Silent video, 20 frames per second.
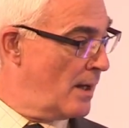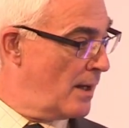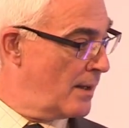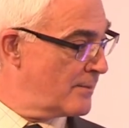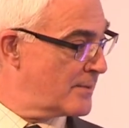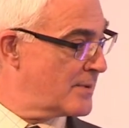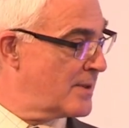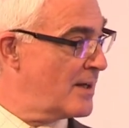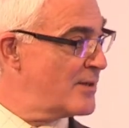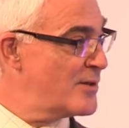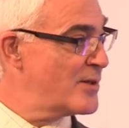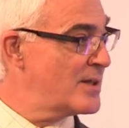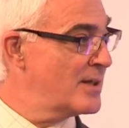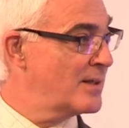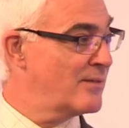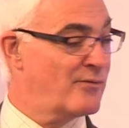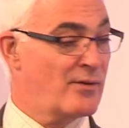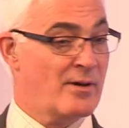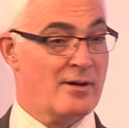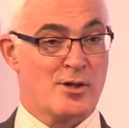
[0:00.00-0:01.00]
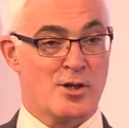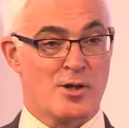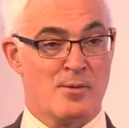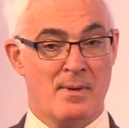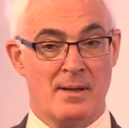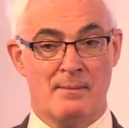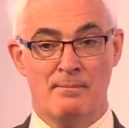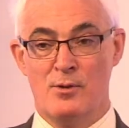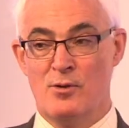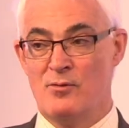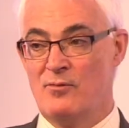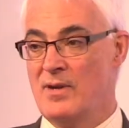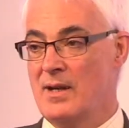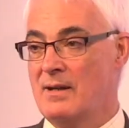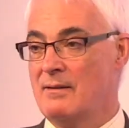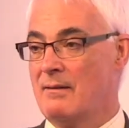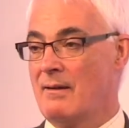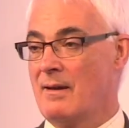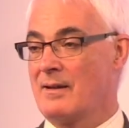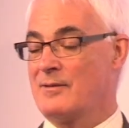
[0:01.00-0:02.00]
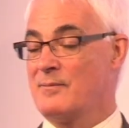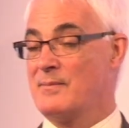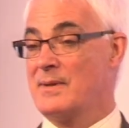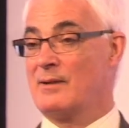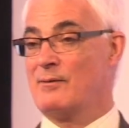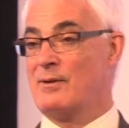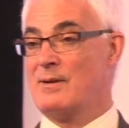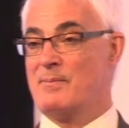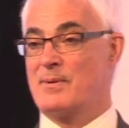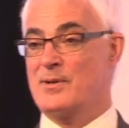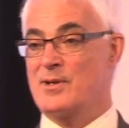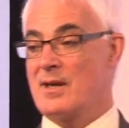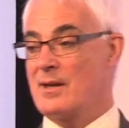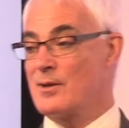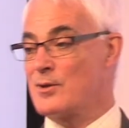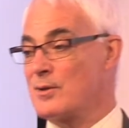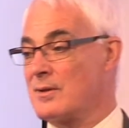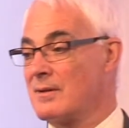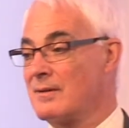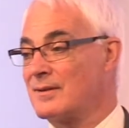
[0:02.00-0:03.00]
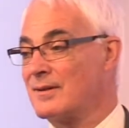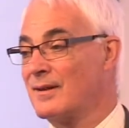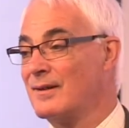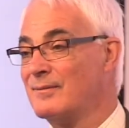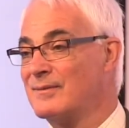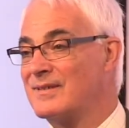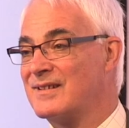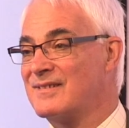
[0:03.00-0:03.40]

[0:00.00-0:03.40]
It's nice to see the furniture being moved in rather than being repossessed. So.